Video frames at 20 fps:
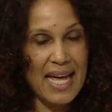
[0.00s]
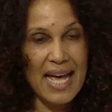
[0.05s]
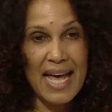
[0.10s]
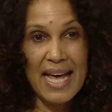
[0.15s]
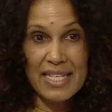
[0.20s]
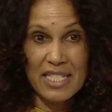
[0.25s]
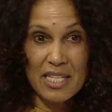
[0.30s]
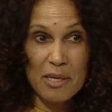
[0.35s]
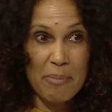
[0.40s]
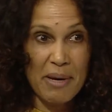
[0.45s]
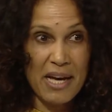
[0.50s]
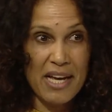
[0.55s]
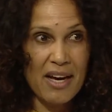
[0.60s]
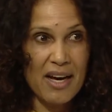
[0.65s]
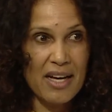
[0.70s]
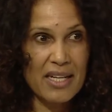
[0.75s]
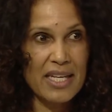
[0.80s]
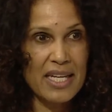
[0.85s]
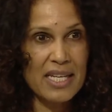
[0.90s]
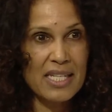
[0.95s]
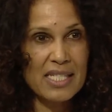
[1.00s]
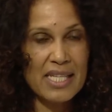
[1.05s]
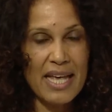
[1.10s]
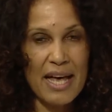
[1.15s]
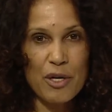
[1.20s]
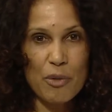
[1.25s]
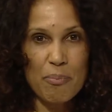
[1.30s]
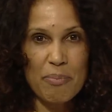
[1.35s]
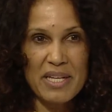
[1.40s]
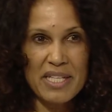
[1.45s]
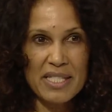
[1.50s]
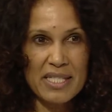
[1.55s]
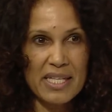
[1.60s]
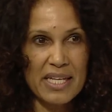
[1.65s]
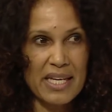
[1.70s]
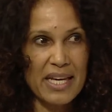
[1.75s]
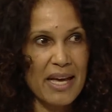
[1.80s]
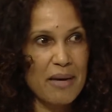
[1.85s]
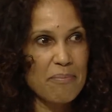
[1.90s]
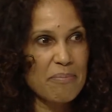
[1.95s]
antibiotics and
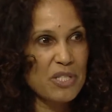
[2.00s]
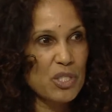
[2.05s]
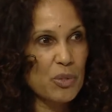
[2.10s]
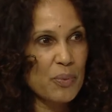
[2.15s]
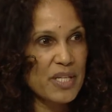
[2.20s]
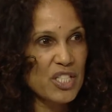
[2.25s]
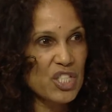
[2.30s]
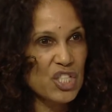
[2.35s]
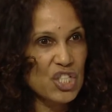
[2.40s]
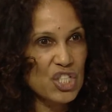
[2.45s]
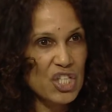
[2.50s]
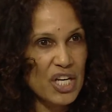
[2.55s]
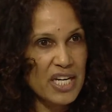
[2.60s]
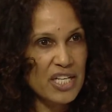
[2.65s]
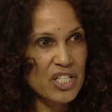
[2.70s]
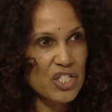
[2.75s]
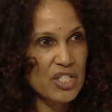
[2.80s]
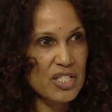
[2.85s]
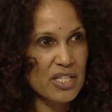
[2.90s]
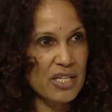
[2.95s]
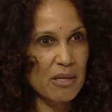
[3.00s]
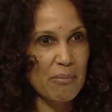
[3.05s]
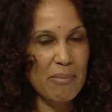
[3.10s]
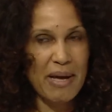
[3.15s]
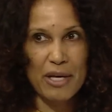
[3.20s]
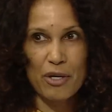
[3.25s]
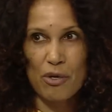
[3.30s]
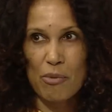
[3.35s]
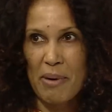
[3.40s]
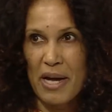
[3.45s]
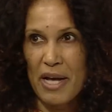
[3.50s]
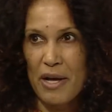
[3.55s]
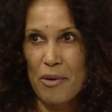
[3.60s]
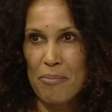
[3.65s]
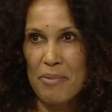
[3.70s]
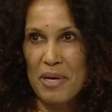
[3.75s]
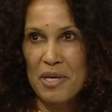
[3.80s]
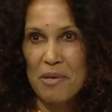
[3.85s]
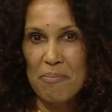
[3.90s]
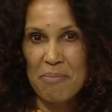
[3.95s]
obesity and between changes in the
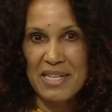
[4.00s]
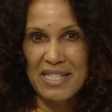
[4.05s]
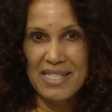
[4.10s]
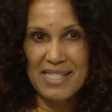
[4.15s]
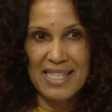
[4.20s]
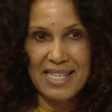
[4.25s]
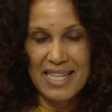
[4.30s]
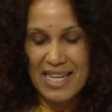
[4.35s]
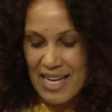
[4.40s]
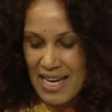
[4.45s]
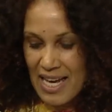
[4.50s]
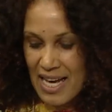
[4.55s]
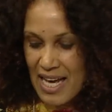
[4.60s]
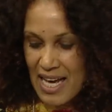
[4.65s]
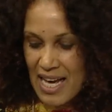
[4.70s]
microbiome and obesity.